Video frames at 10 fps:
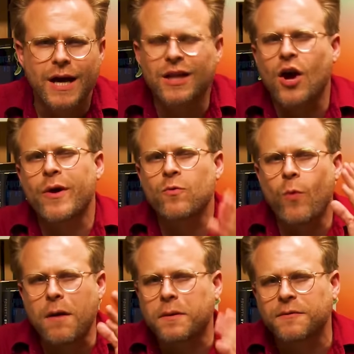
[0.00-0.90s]
Hello and
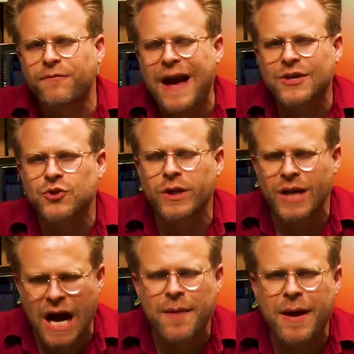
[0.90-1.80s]
welcome to
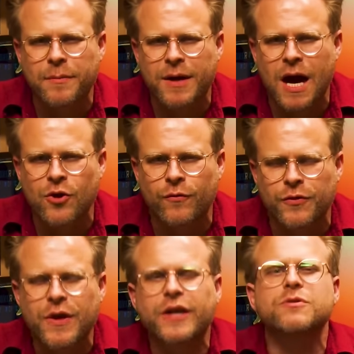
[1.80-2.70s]
Factually. I'm Adam
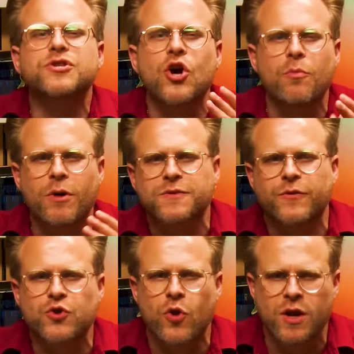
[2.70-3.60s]
Conover. Thank you so much
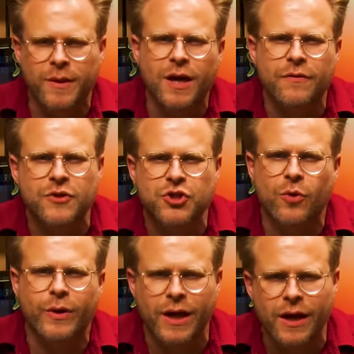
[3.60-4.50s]
for joining me on the
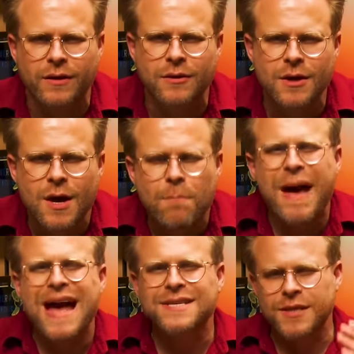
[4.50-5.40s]
show again.
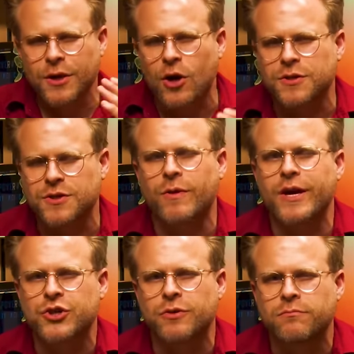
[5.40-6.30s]
Mass
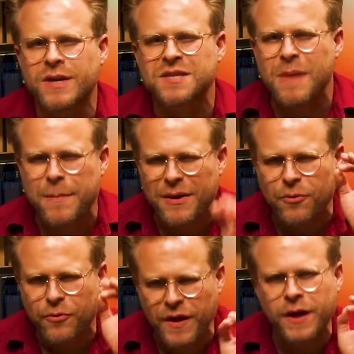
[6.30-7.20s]
incarceration is maybe
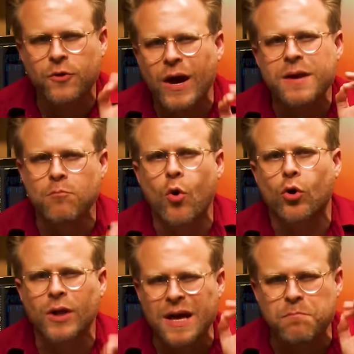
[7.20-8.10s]
the great
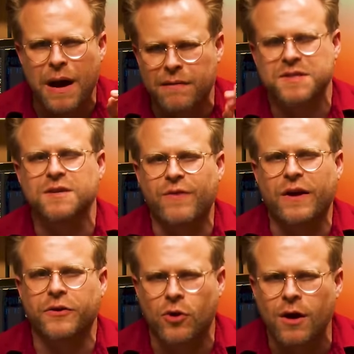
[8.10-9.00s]
moral and policy
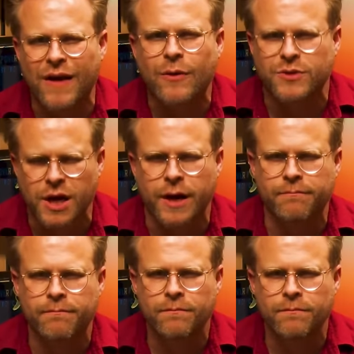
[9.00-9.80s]
failure of our time.